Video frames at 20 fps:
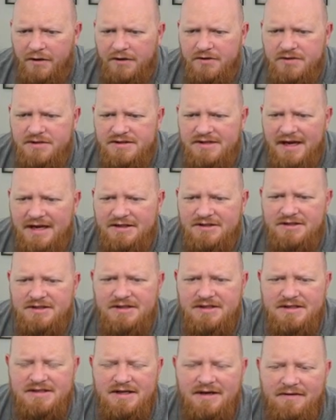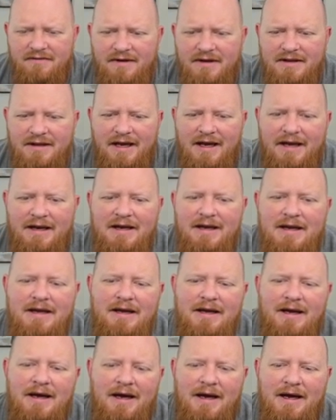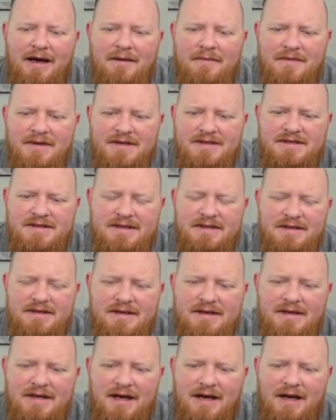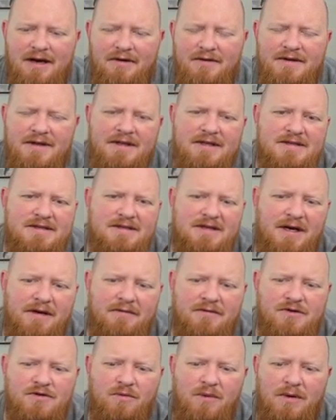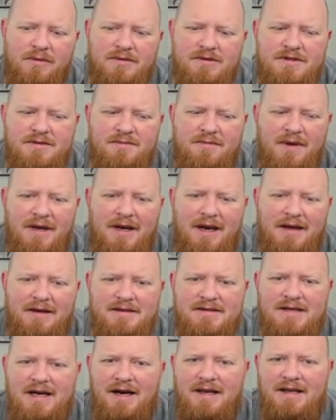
transactions and stuff like that, this, I don't think this covers what was spent outside of